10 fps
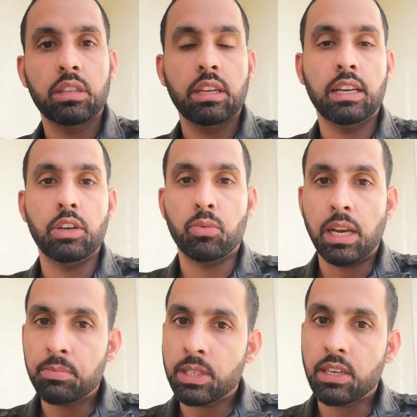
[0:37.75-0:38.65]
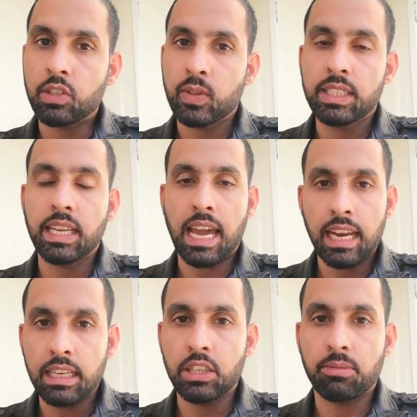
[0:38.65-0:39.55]
in developed countries
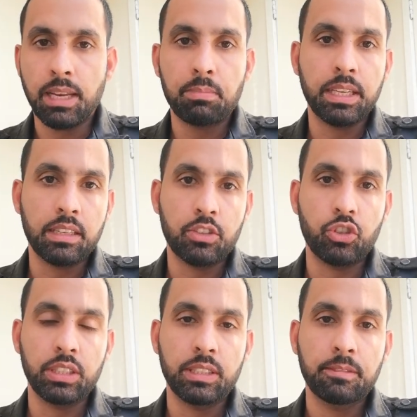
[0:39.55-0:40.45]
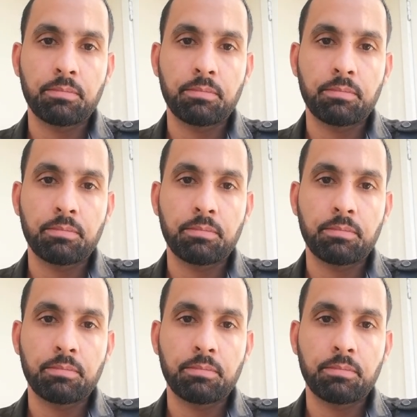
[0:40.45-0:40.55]
and in developing countries.